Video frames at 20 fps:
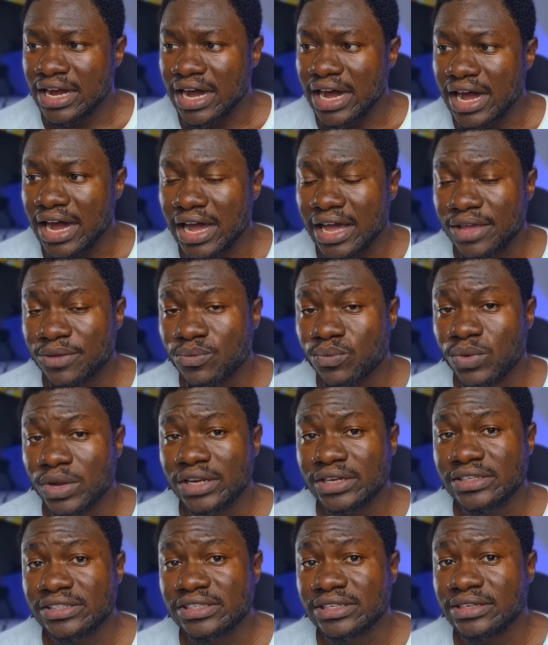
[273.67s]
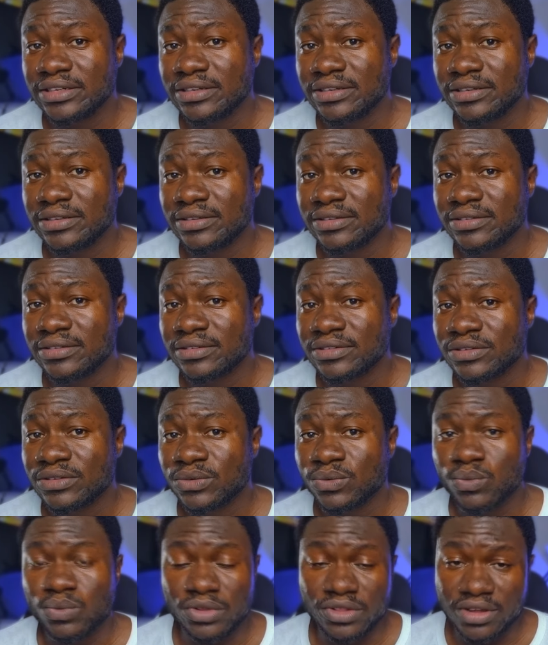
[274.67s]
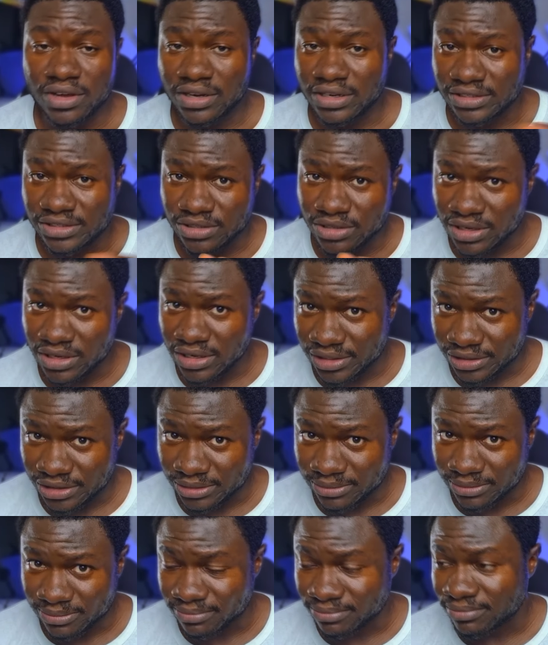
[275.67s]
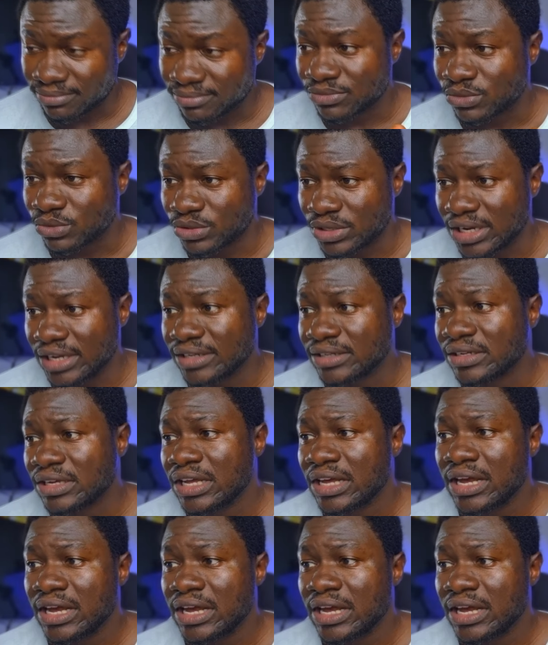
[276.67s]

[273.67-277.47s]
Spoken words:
I went in without a scholarship, right?